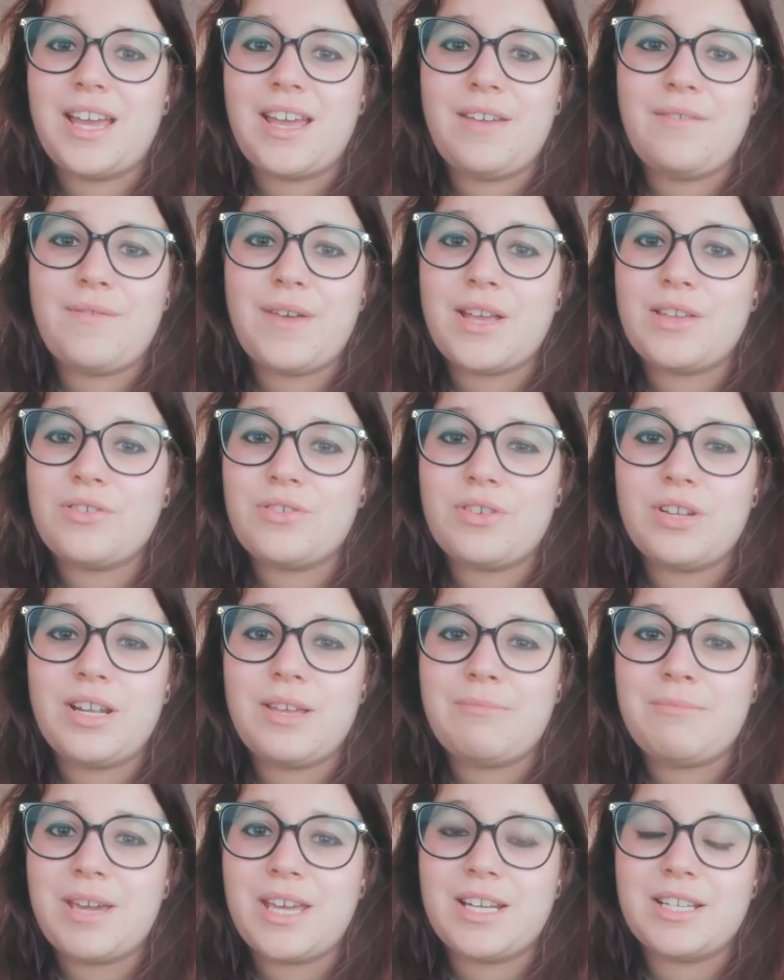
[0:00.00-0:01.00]

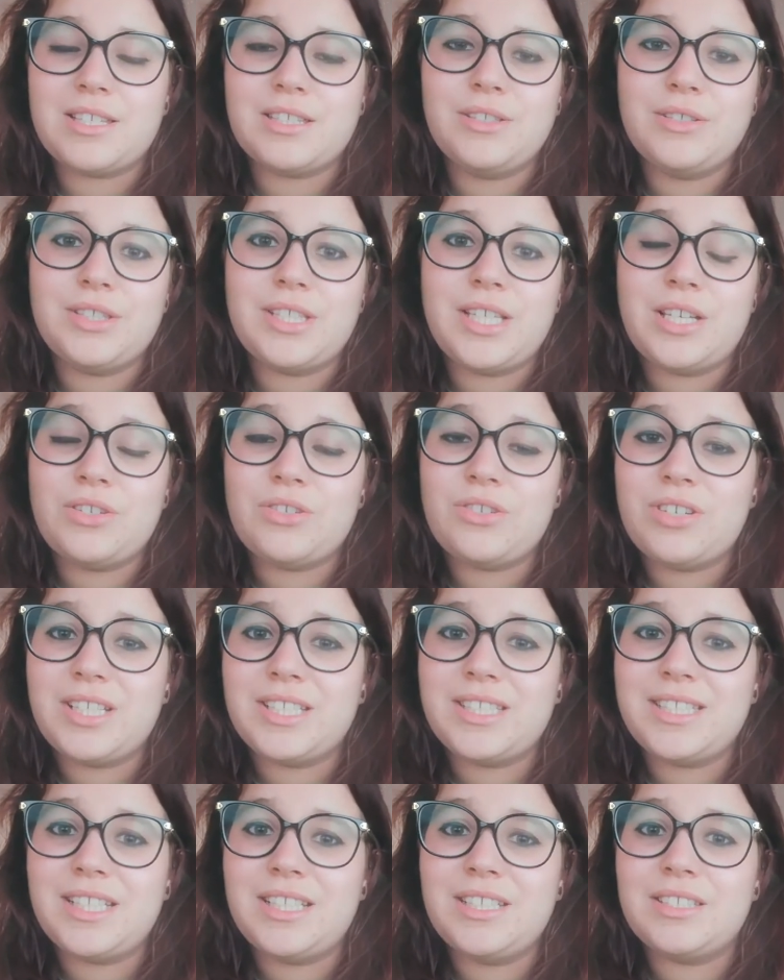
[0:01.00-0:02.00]
eventually made us lose
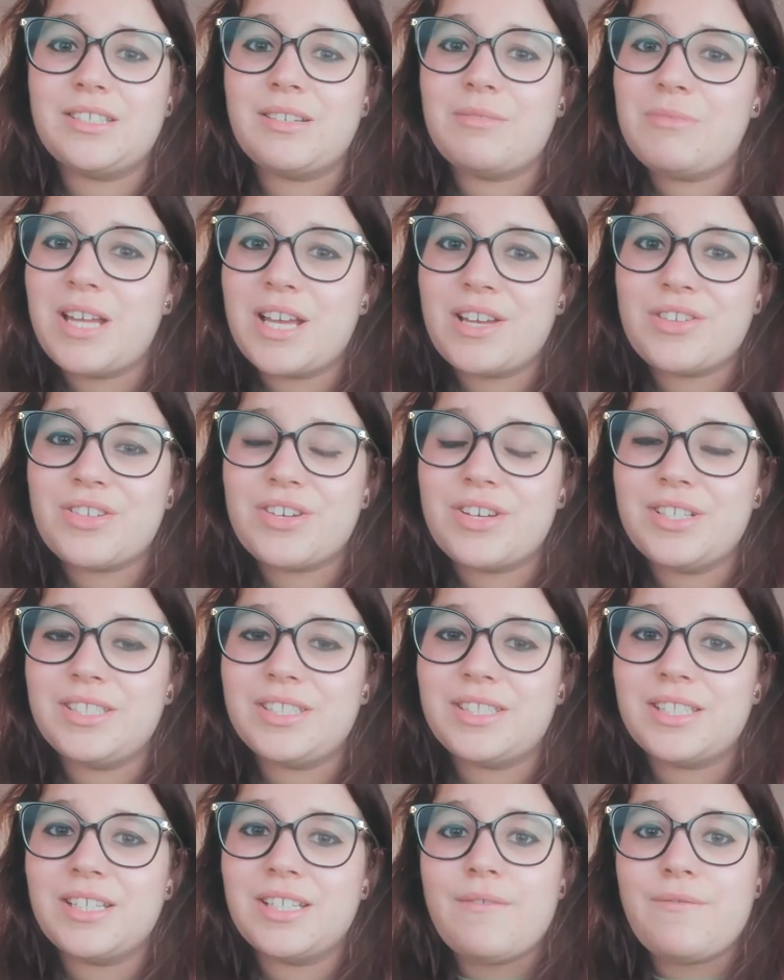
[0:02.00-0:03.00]
interest in some
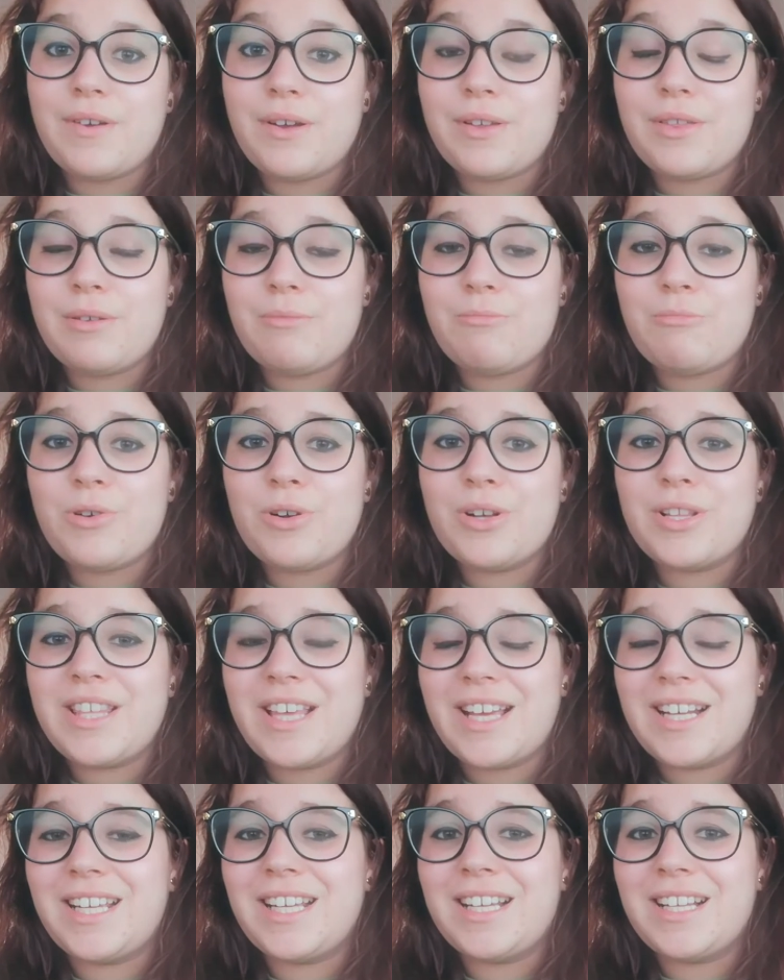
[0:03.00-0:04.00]
lectures. Furthermore,
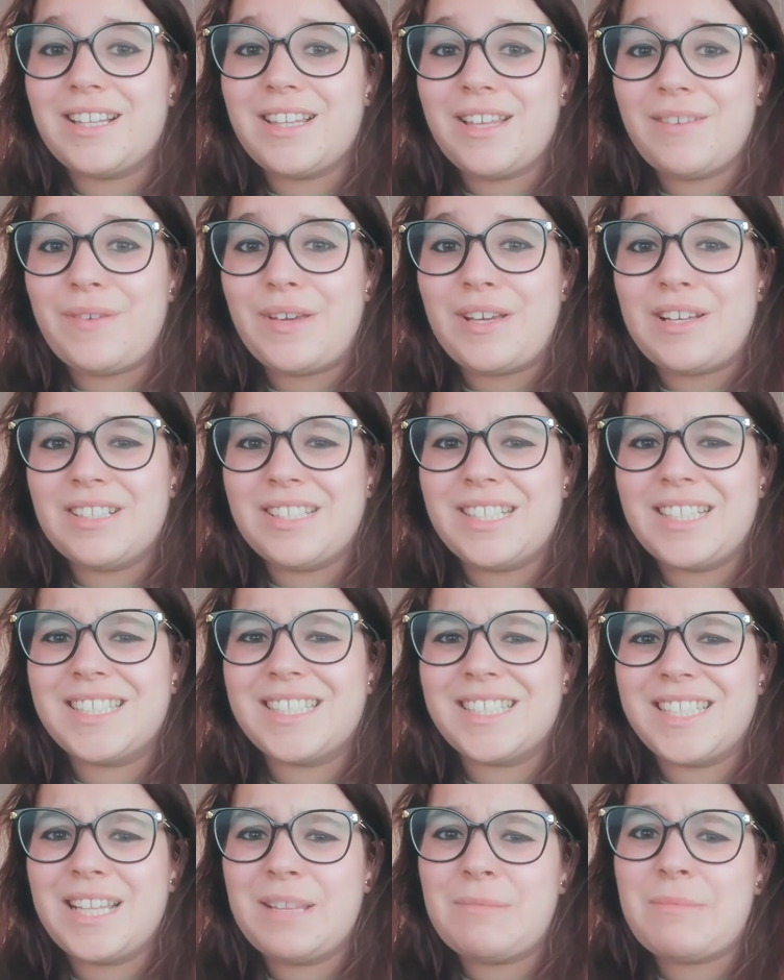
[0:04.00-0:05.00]
technical
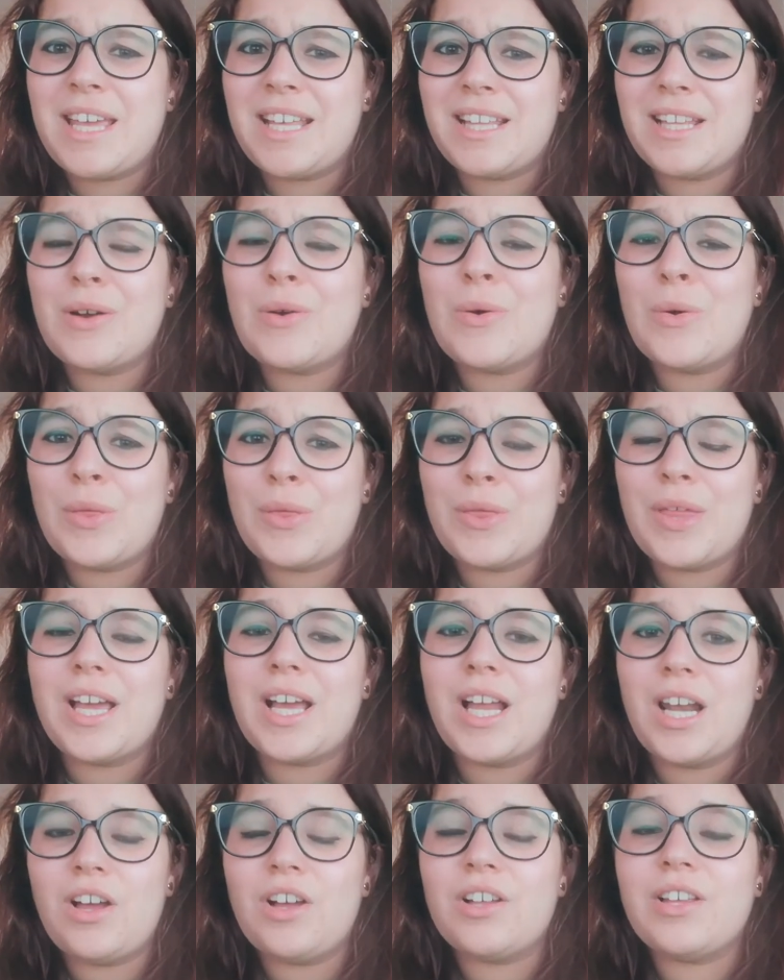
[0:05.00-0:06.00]
difficulties did make the whole
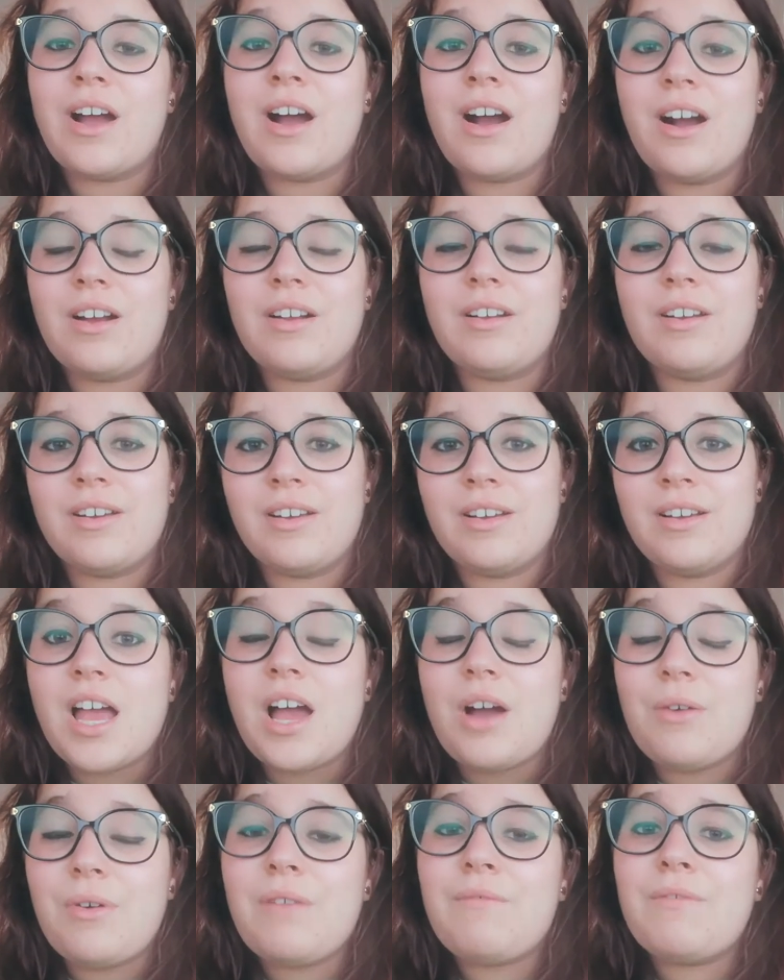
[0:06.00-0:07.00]
thing a lot harder.
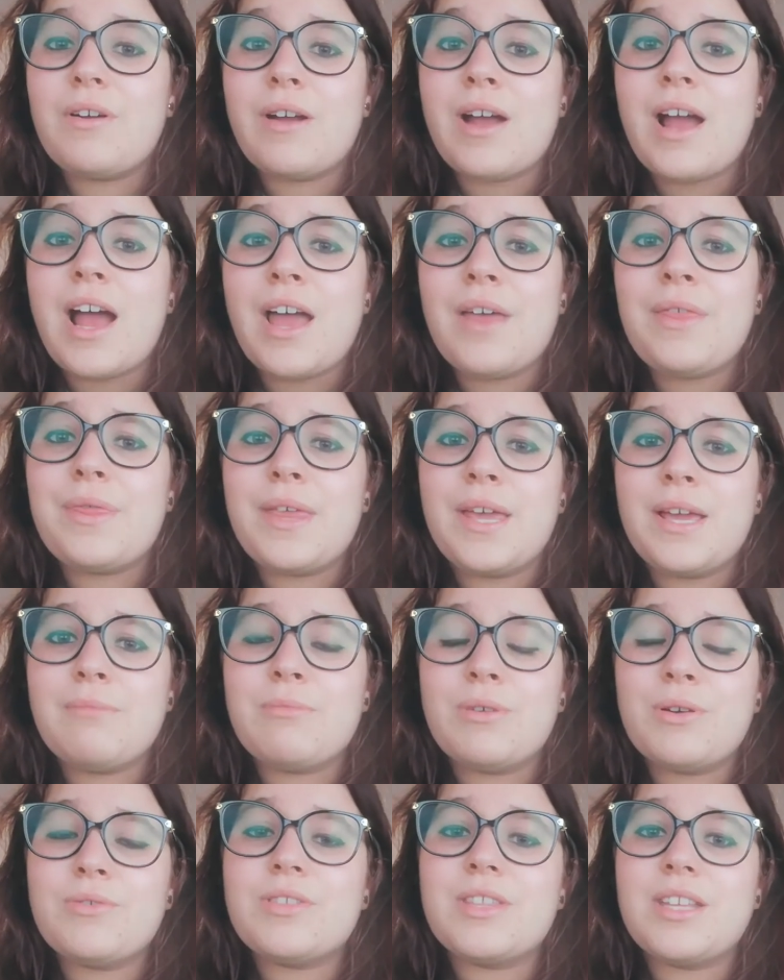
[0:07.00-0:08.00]
However, I think
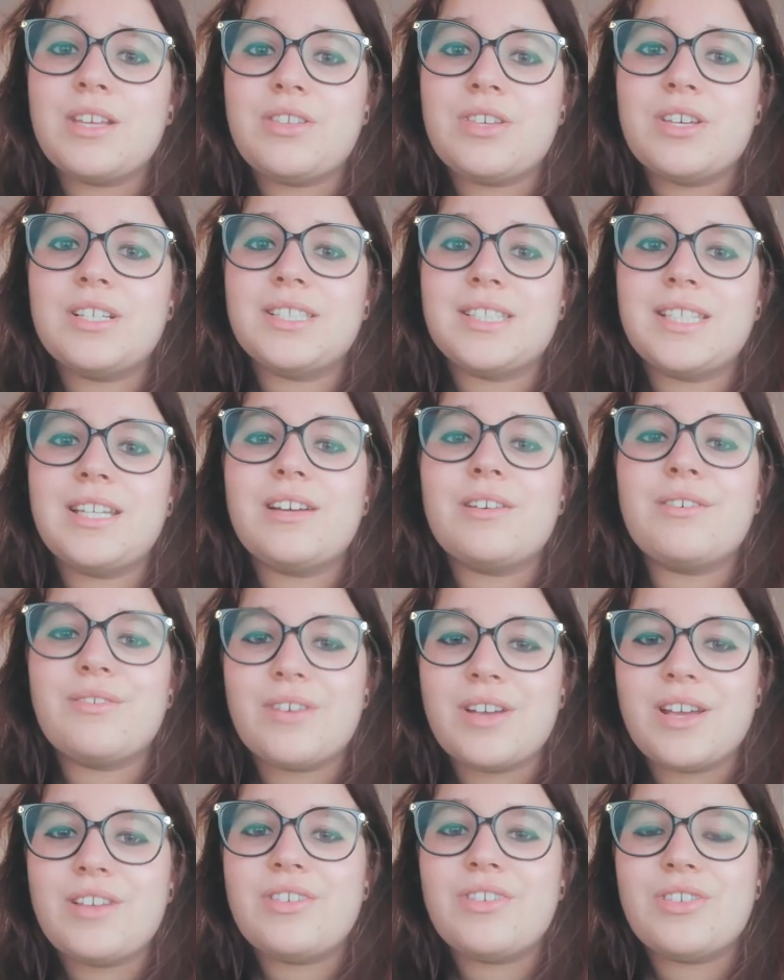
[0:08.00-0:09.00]
most teachers did a
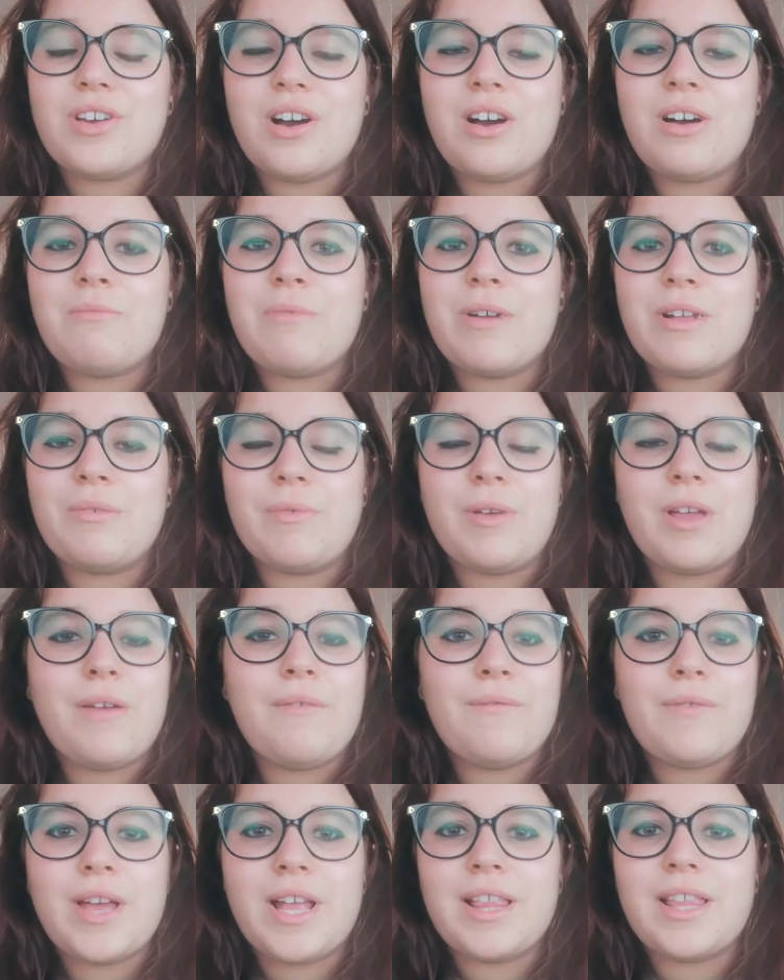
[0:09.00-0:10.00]
great job at
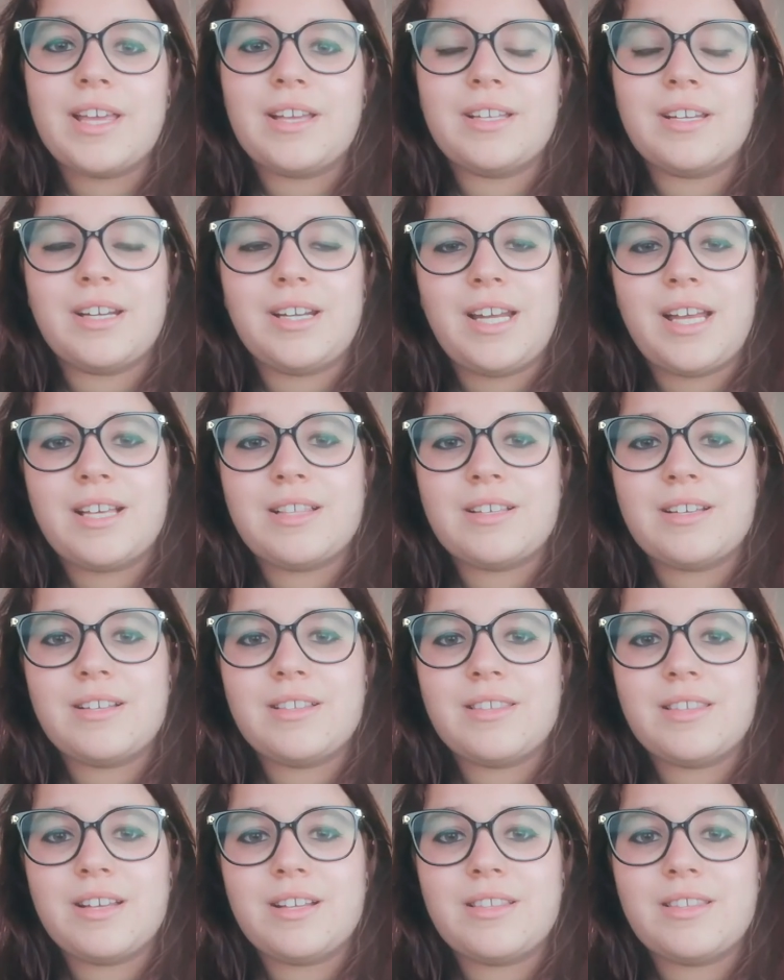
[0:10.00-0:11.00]
reinventing their
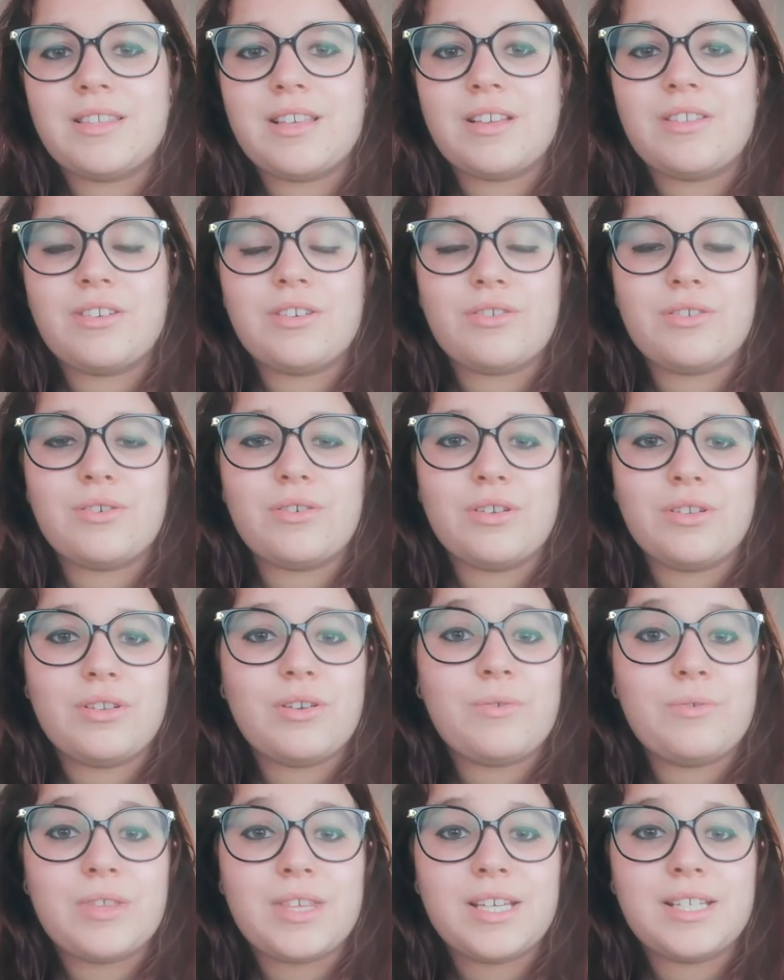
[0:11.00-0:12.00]
lessons at such a short
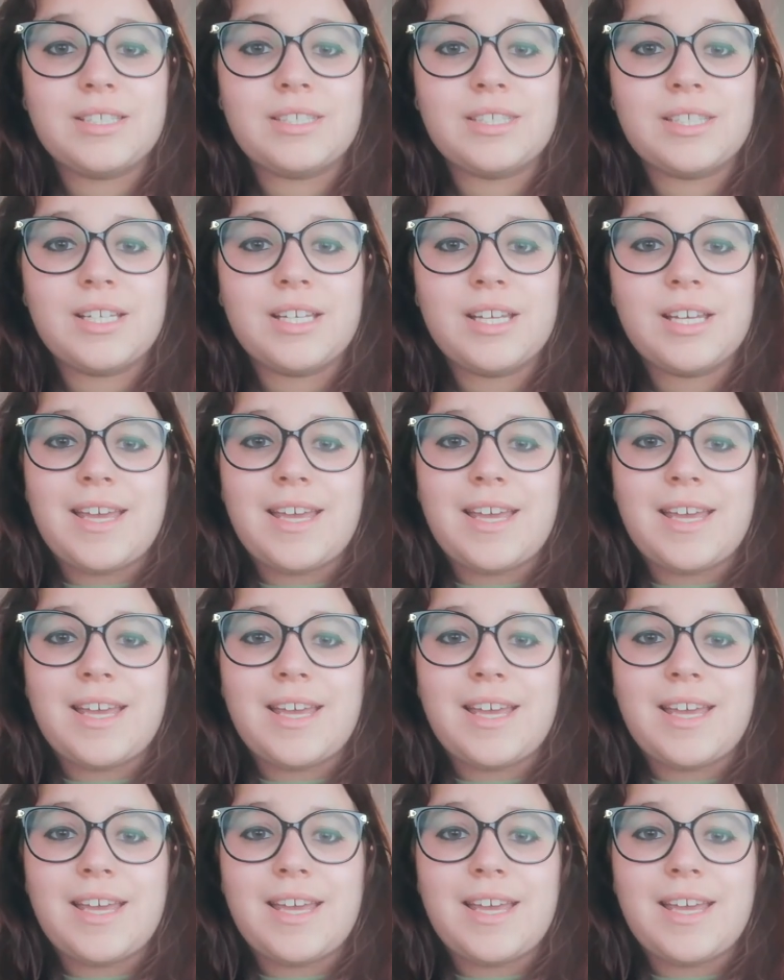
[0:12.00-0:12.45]
notice.